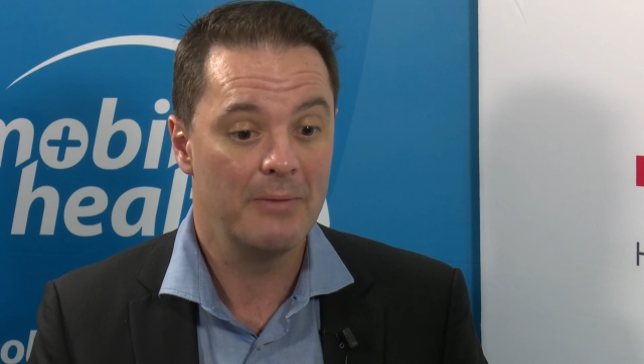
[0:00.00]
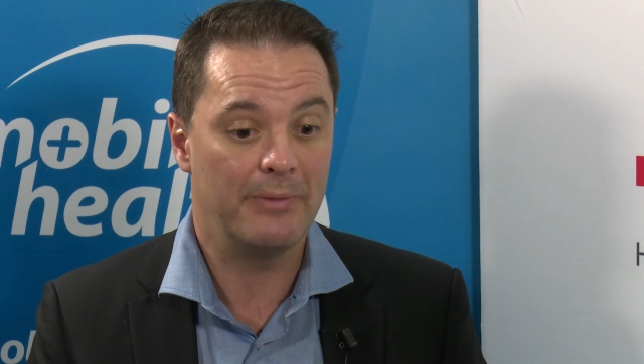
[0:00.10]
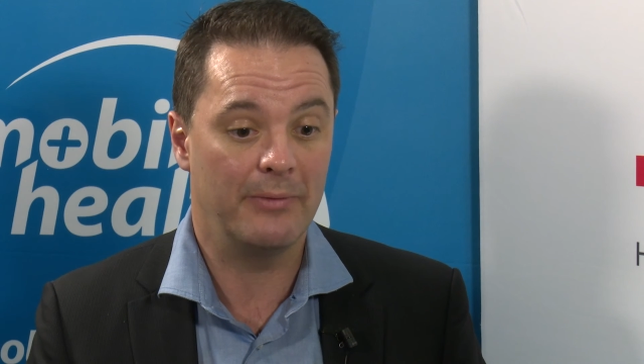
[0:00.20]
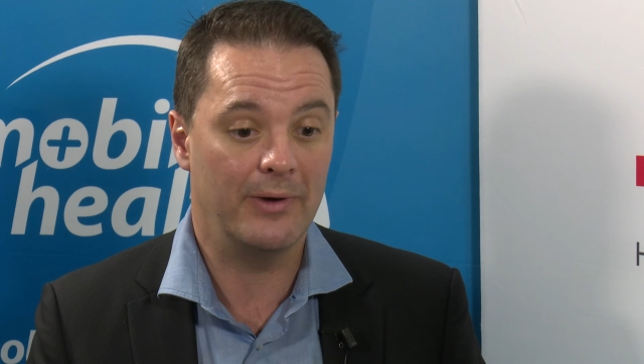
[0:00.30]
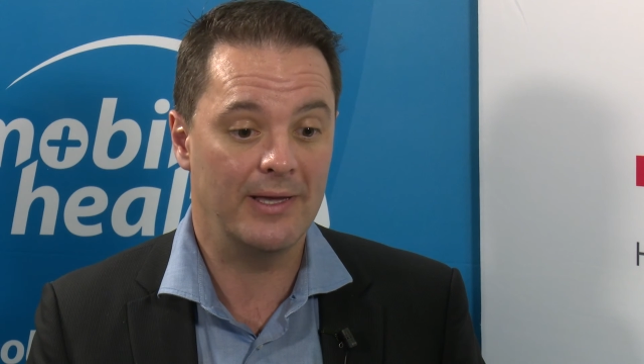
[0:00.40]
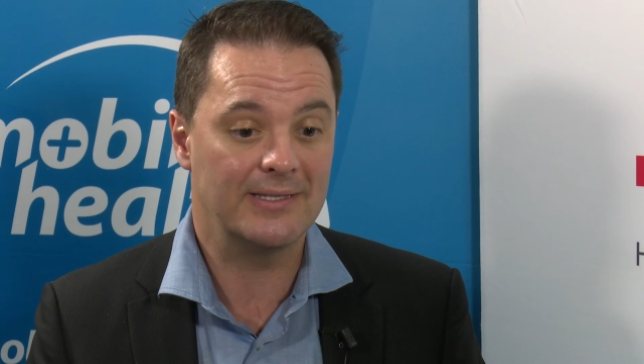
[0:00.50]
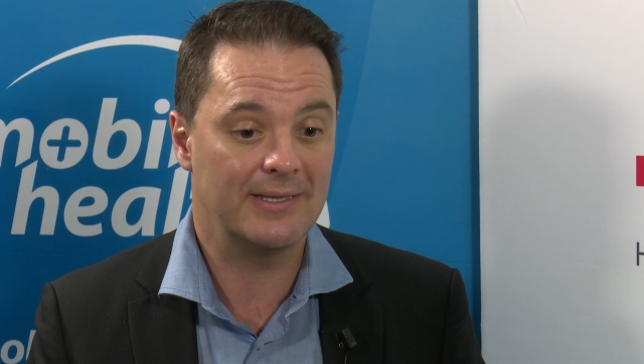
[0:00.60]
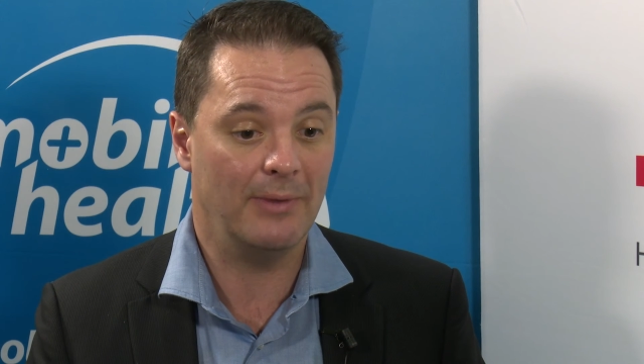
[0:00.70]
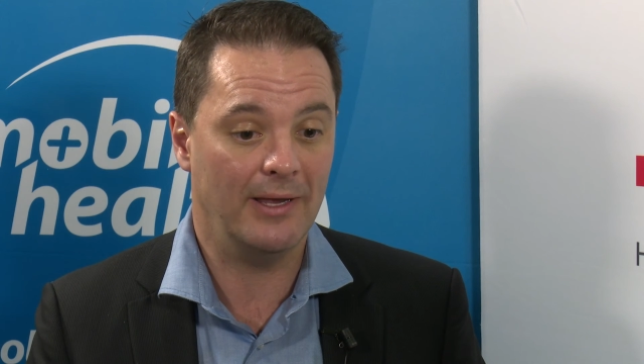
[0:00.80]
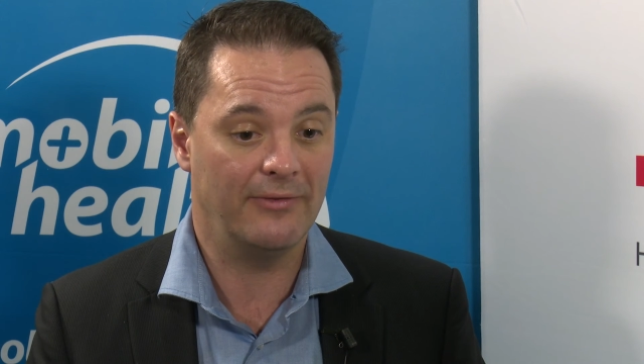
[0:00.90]
but we're
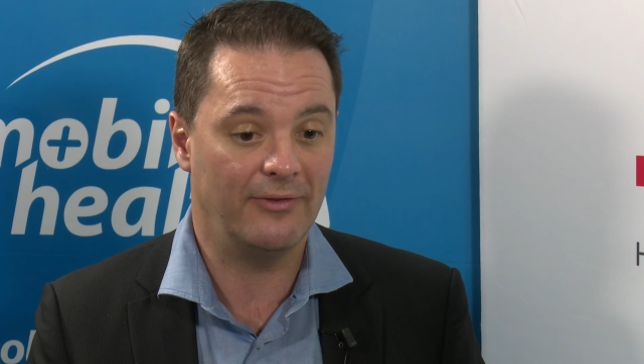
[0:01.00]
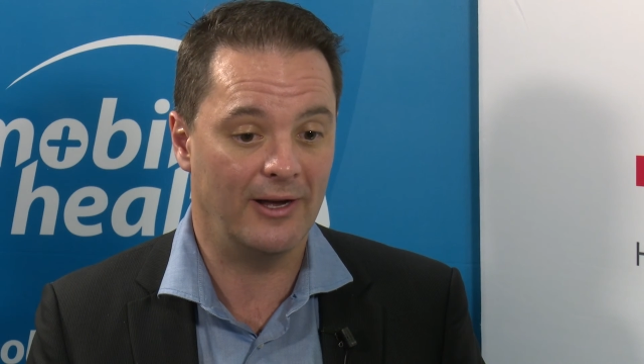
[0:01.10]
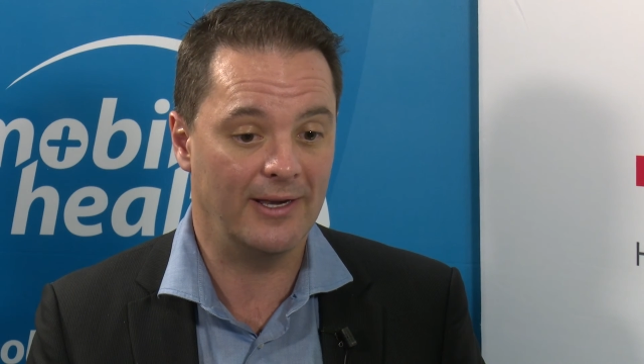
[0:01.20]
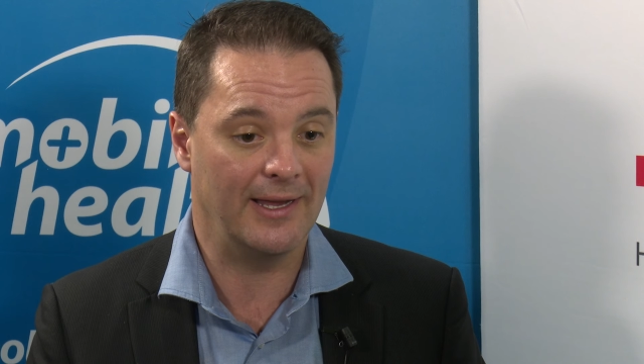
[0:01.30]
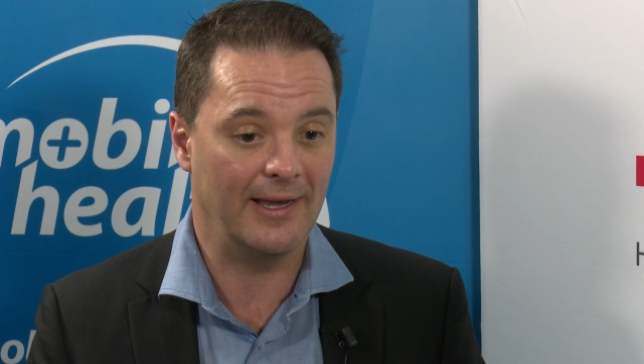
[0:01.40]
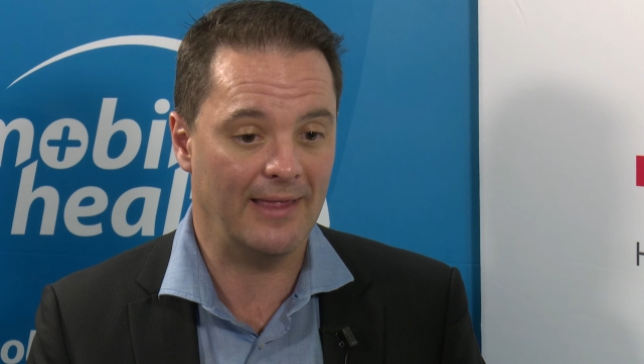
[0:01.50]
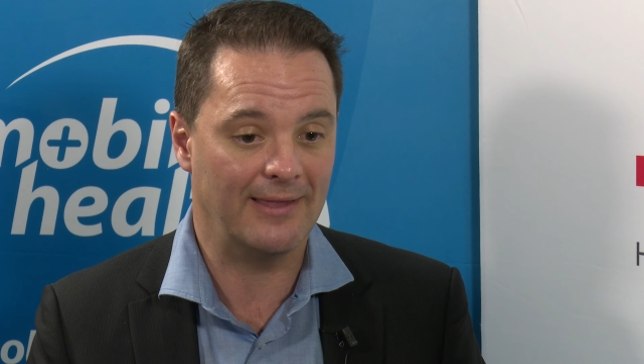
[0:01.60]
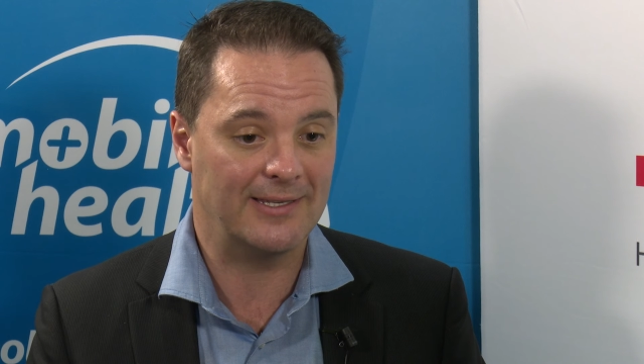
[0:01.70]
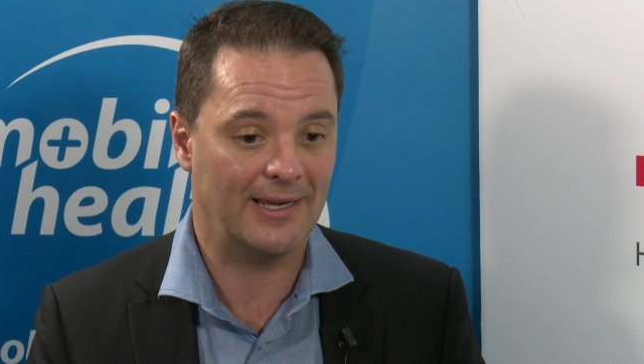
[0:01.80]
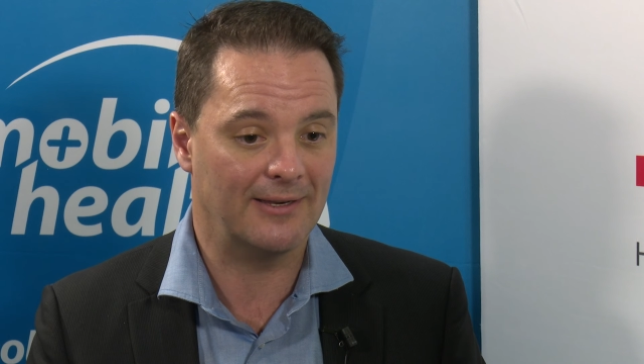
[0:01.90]
similarly finding in other
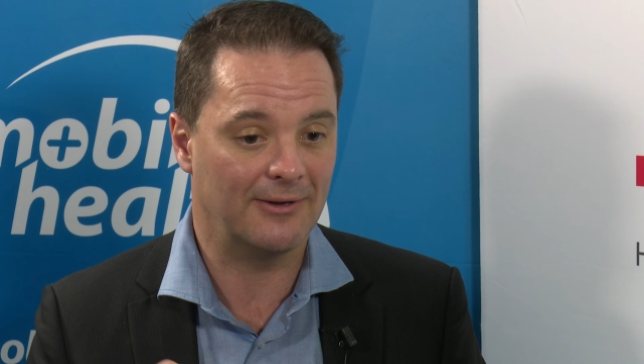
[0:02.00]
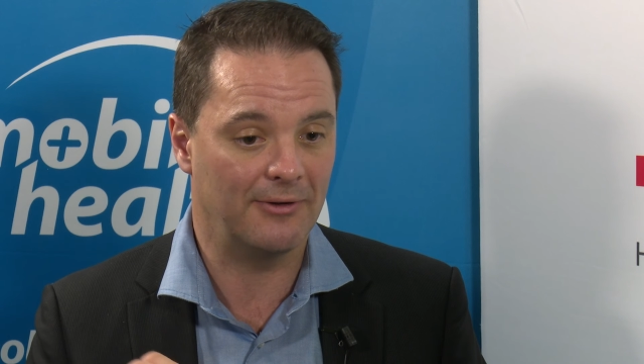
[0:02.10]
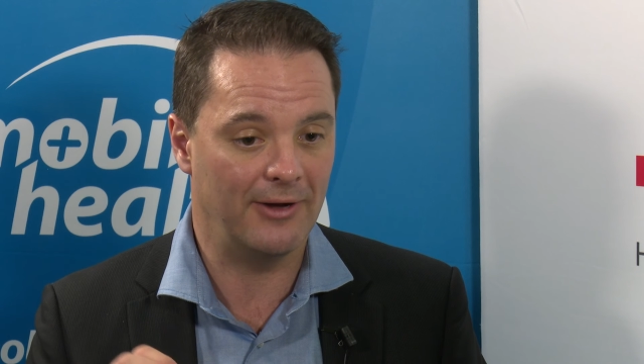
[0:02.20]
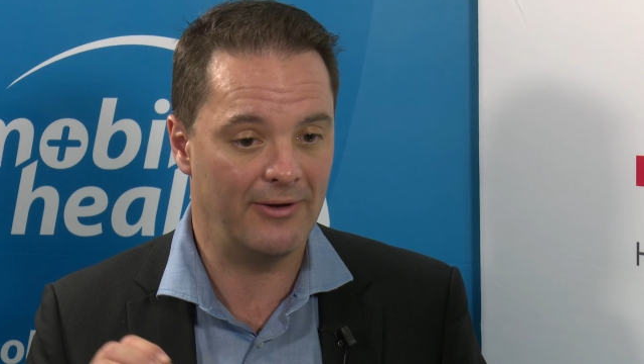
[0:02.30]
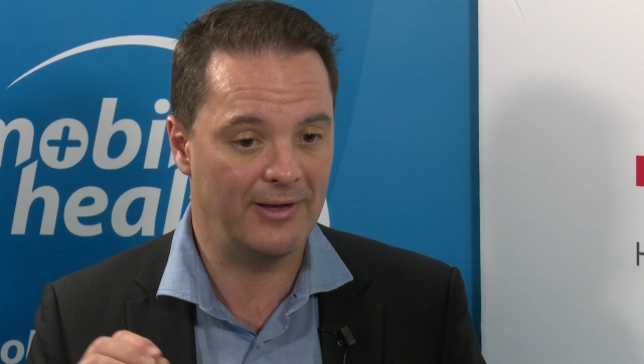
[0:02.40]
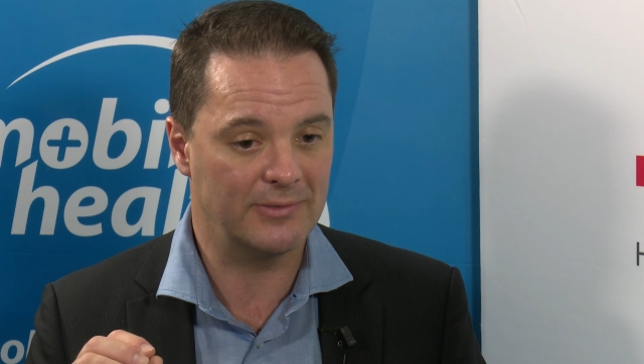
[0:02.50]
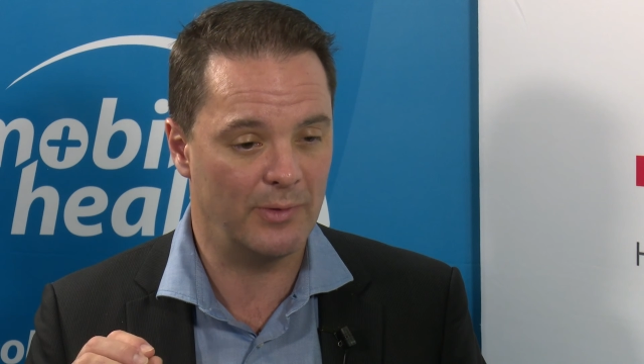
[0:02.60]
technical areas,